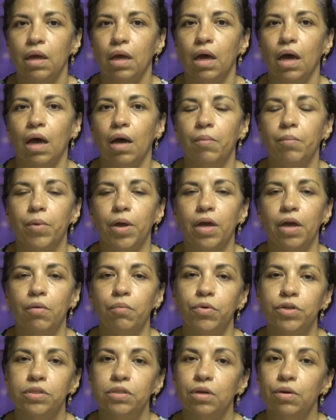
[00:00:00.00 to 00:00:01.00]
Um, it
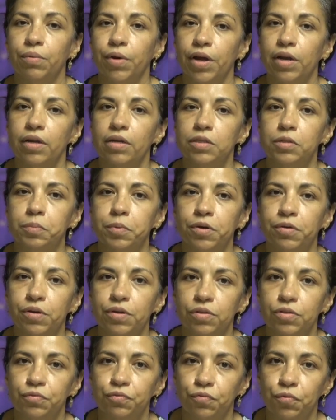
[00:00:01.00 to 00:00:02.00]
was a great
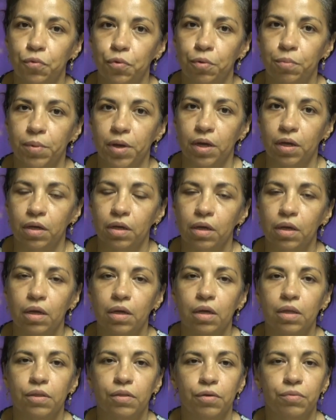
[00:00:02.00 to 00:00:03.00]
experience for me.
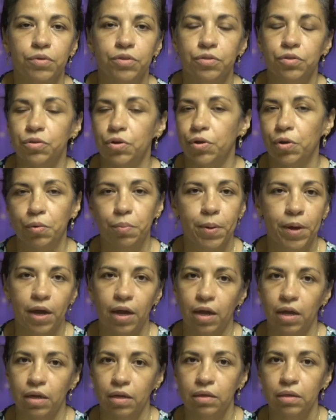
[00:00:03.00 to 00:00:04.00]
There was no
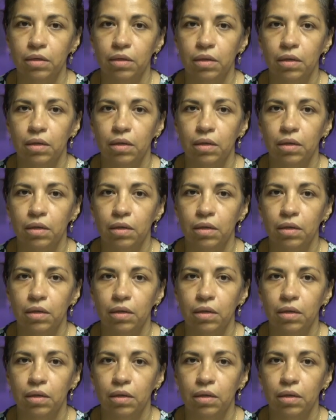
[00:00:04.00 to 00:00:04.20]
pain,